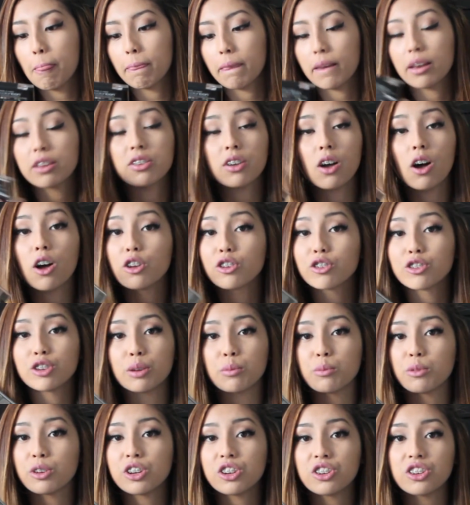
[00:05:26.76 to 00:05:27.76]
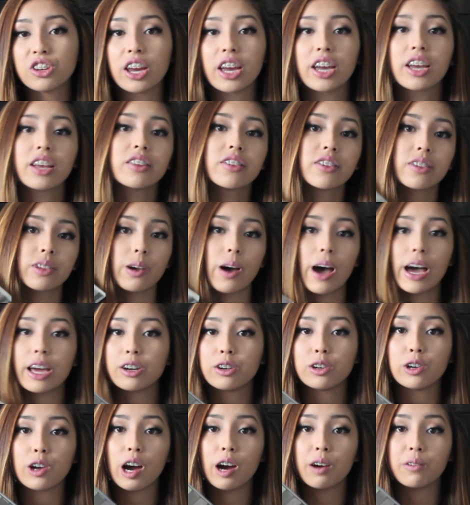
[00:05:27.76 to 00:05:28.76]
it's all shimmery shades, so I
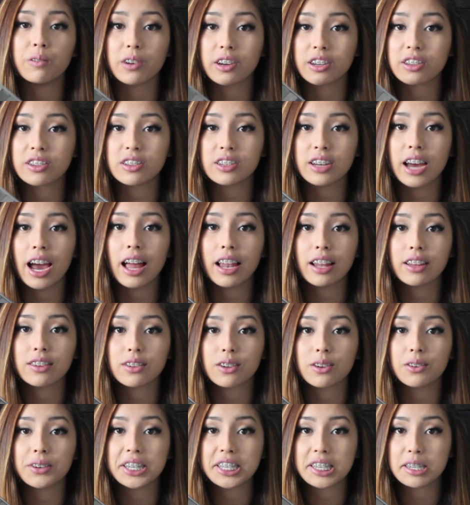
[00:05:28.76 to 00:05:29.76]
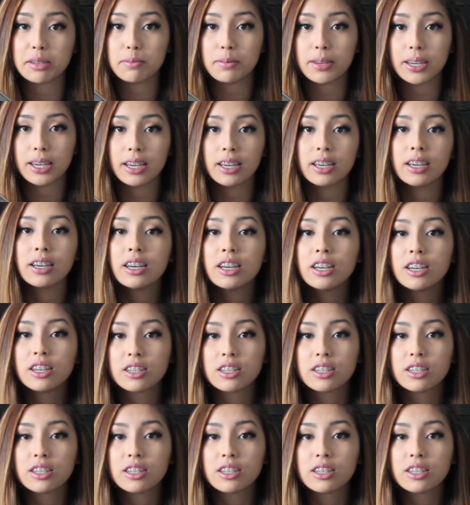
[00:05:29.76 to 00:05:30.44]
don't know how versatile it's going to be.